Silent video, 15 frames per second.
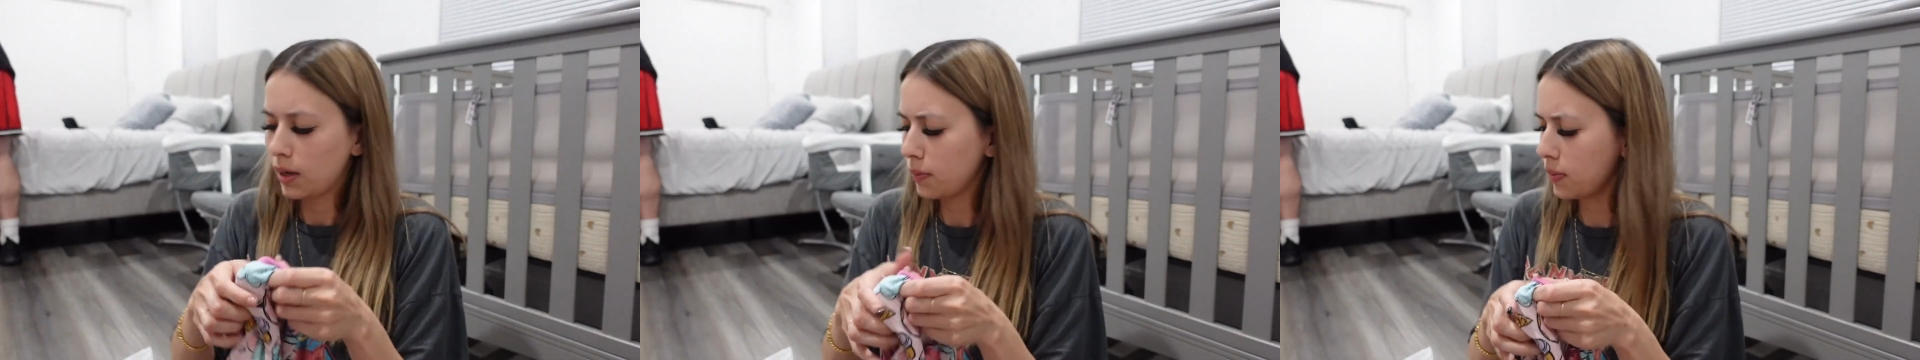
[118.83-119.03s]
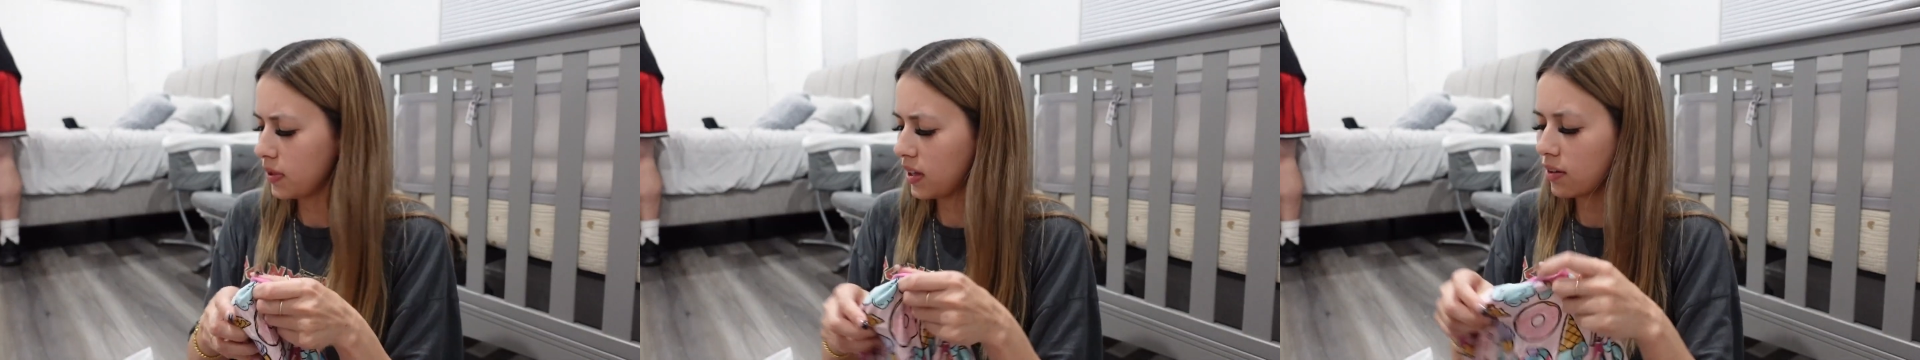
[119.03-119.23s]
I
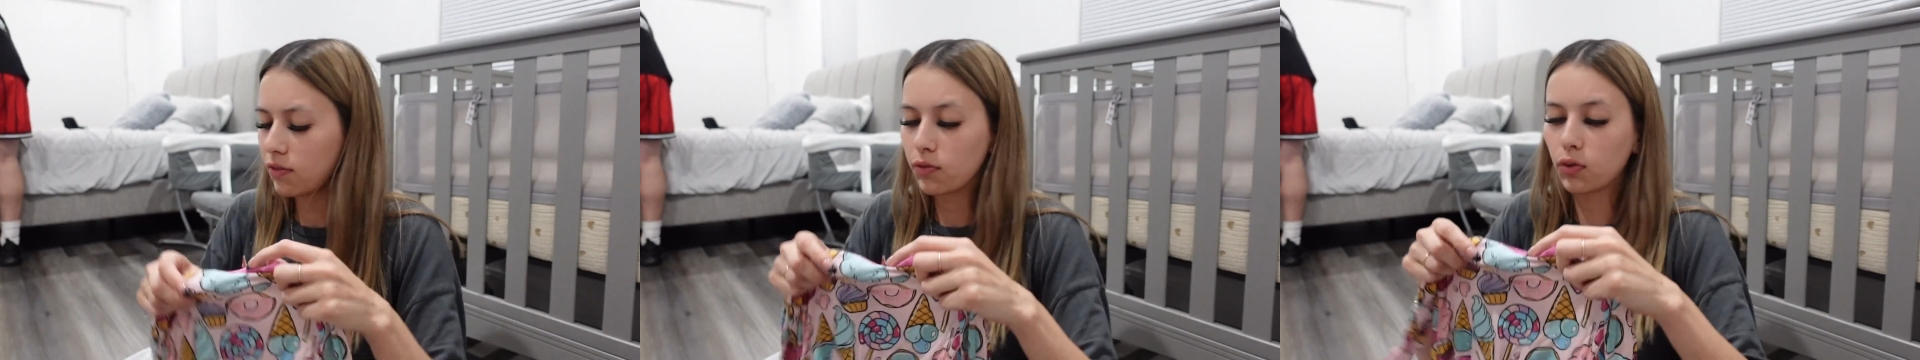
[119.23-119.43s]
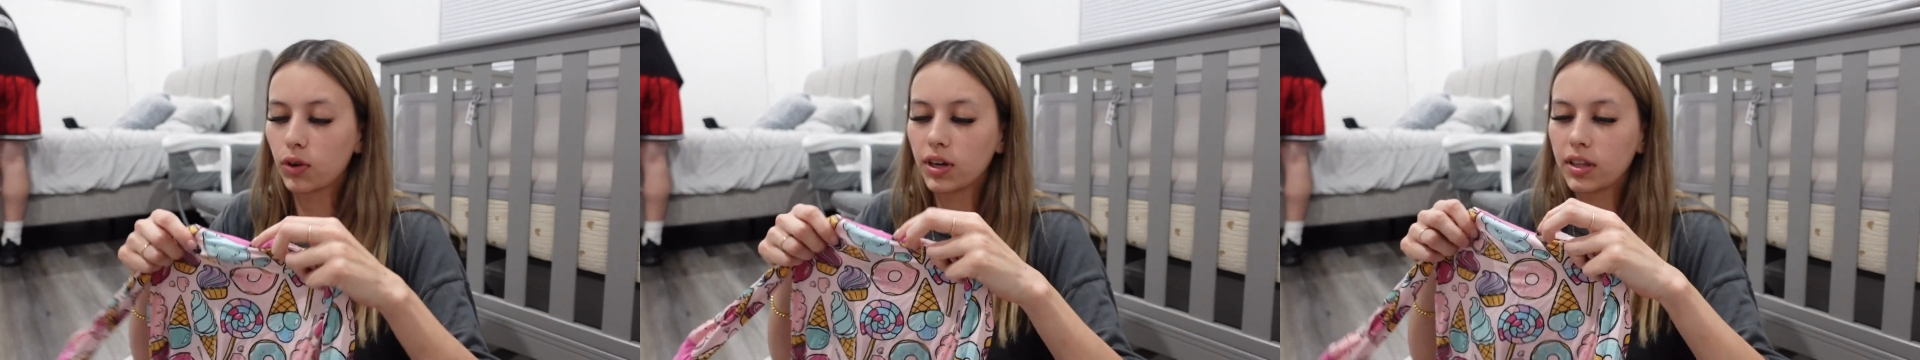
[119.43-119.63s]
put like
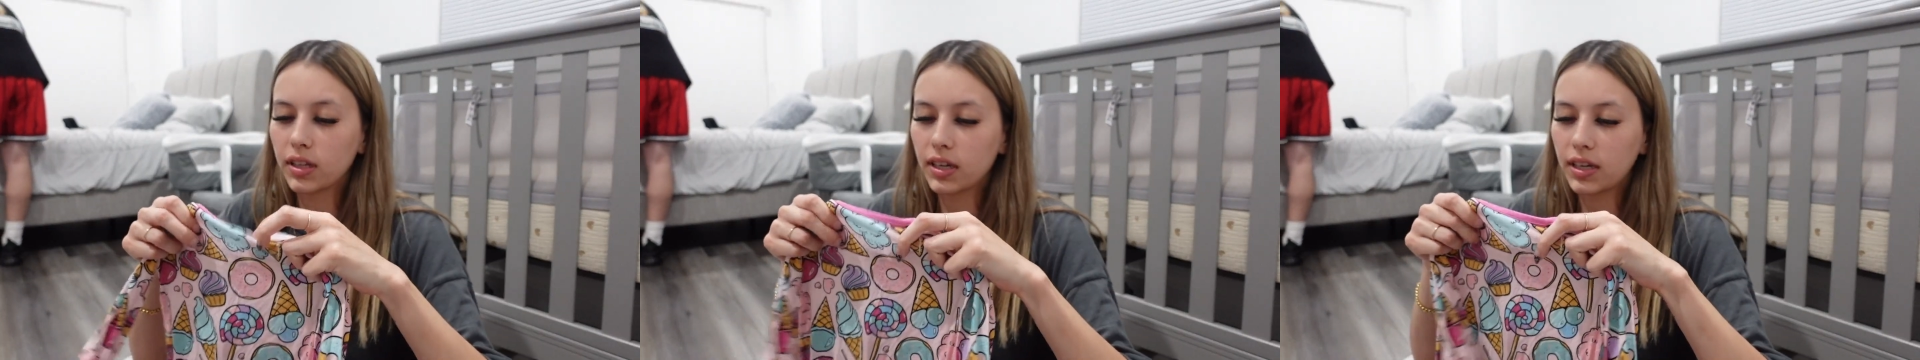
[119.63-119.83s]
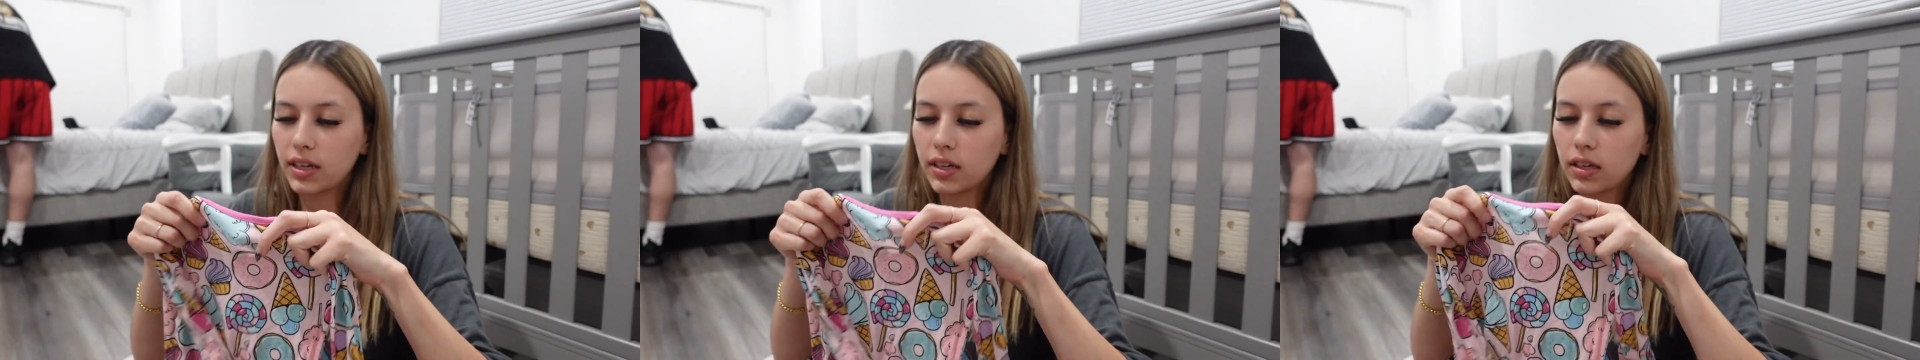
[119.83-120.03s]
4 in
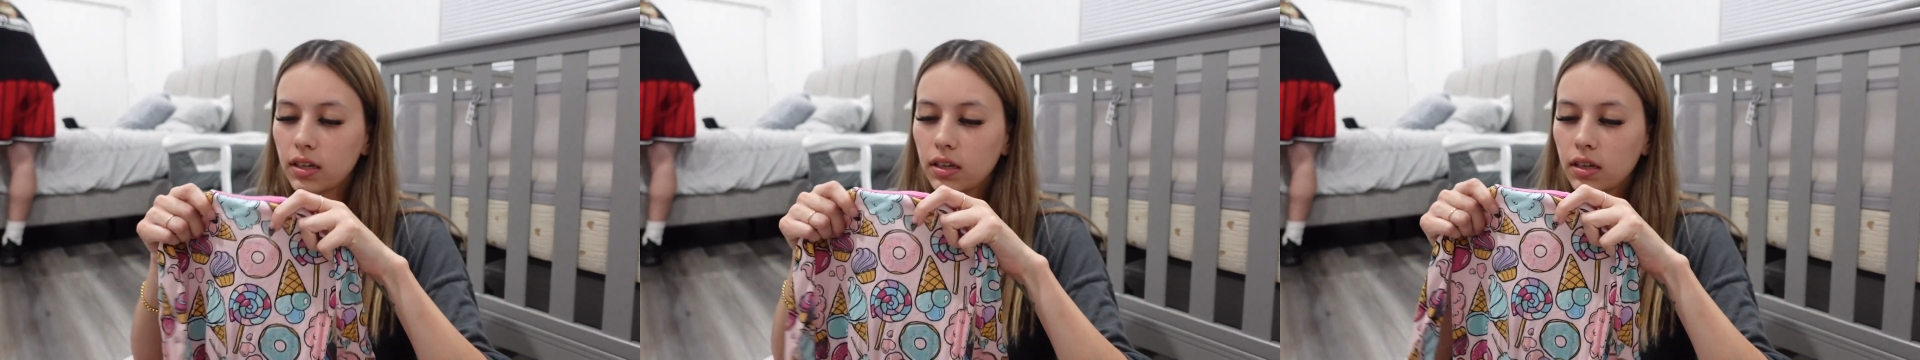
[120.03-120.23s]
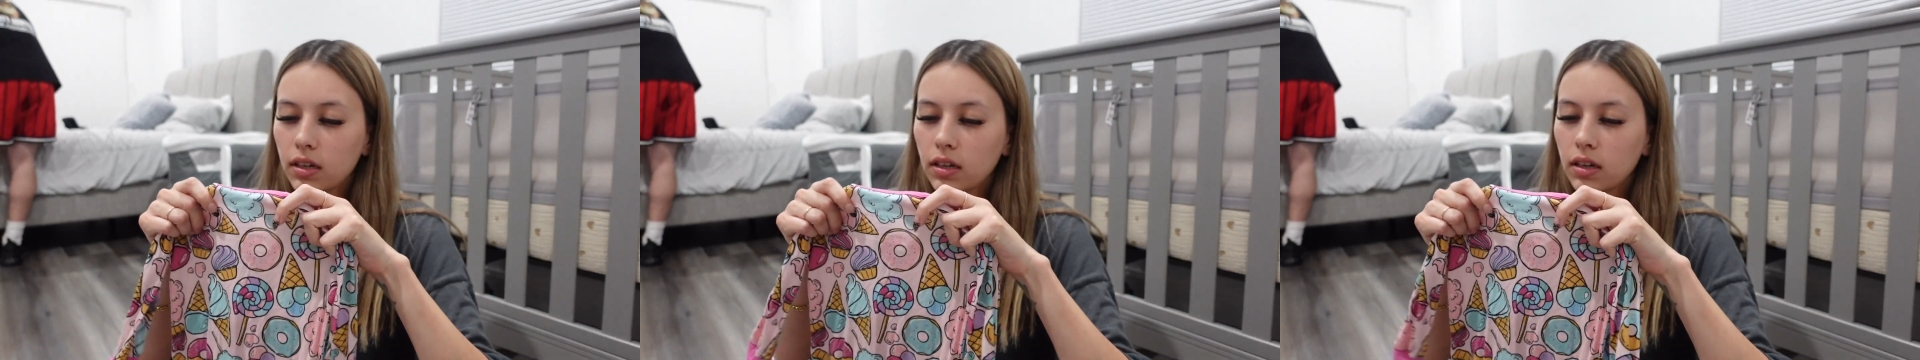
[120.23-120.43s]
there.
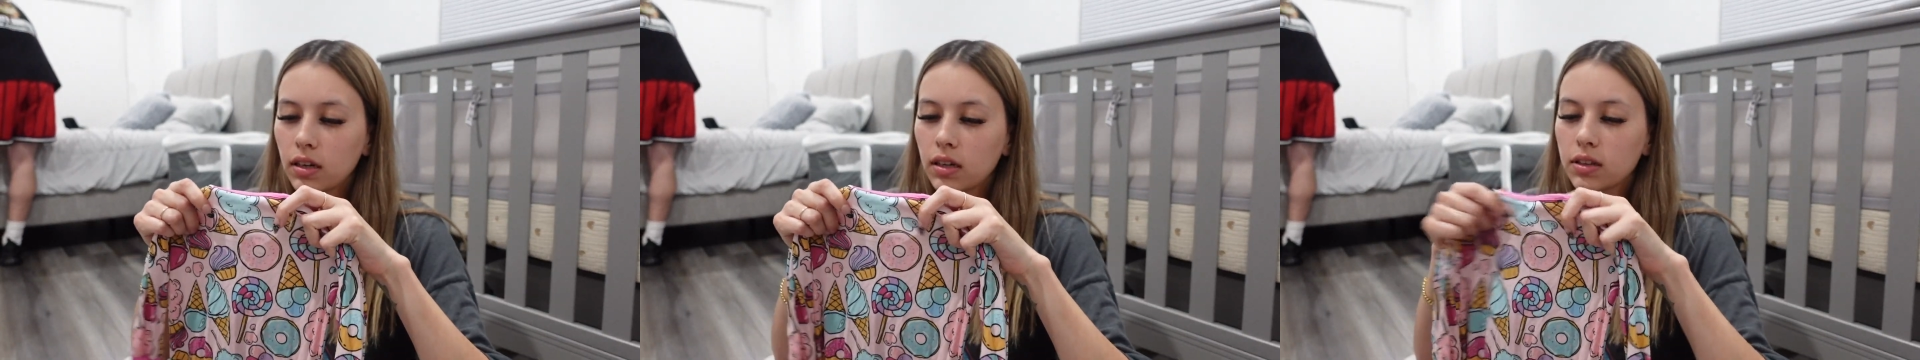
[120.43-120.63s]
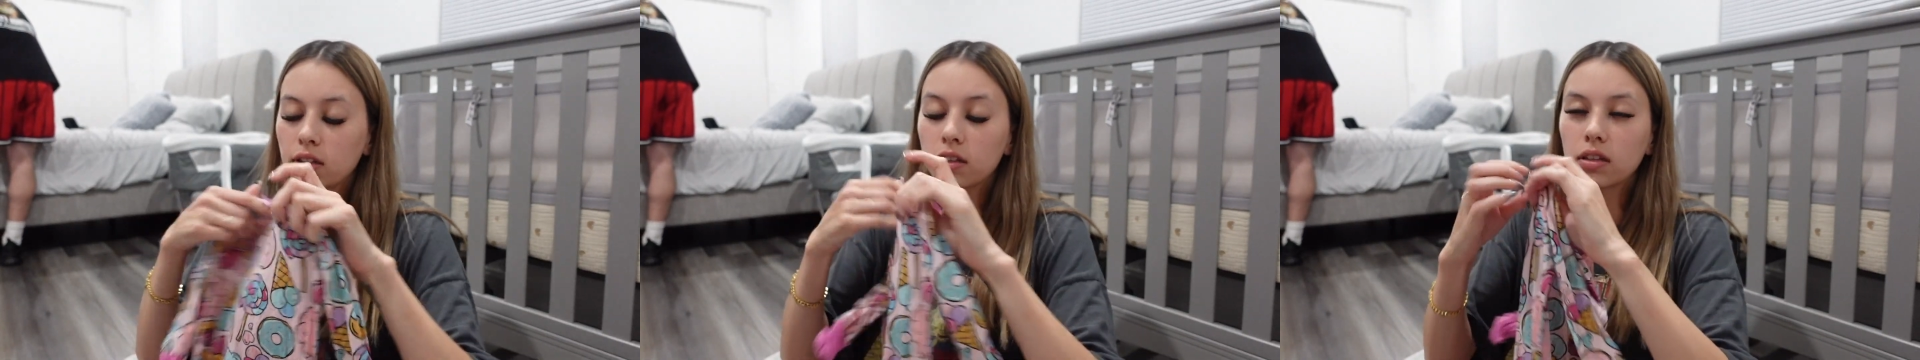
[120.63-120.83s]

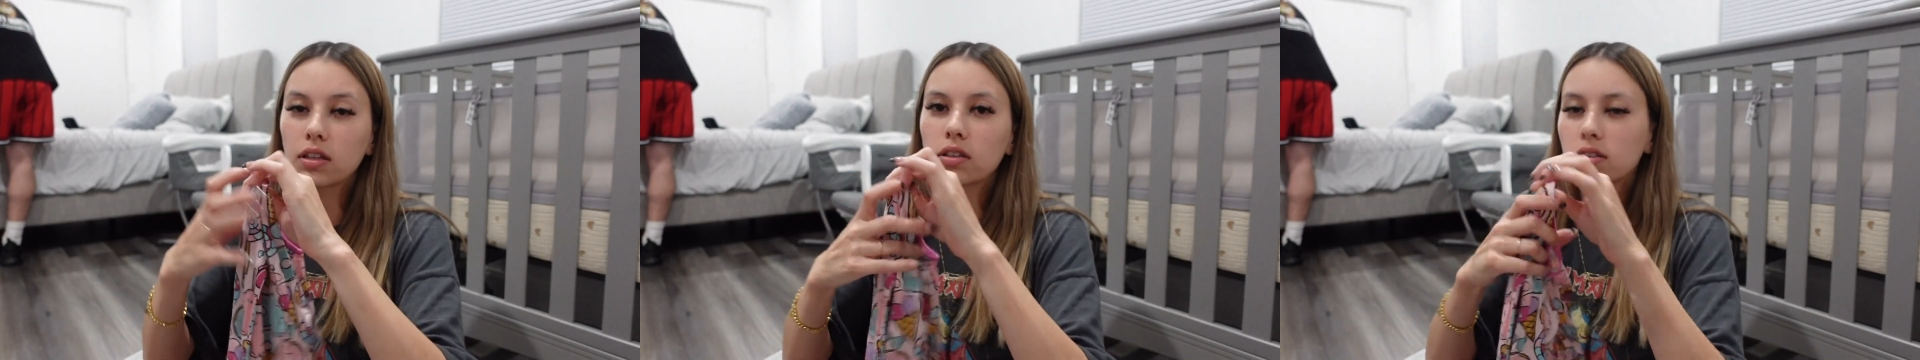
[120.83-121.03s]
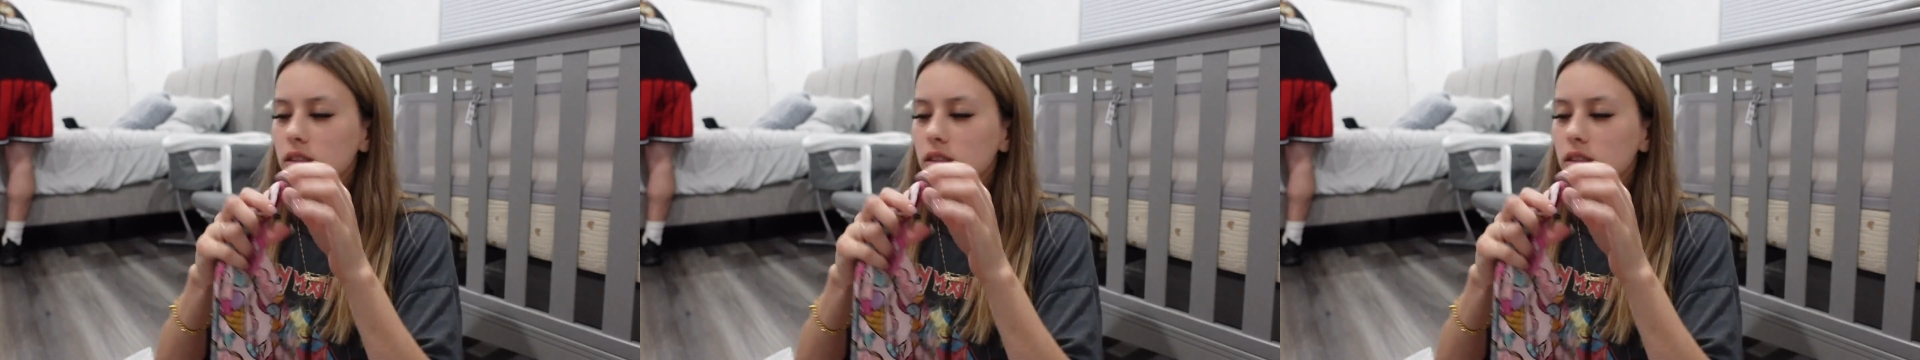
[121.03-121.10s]
They're little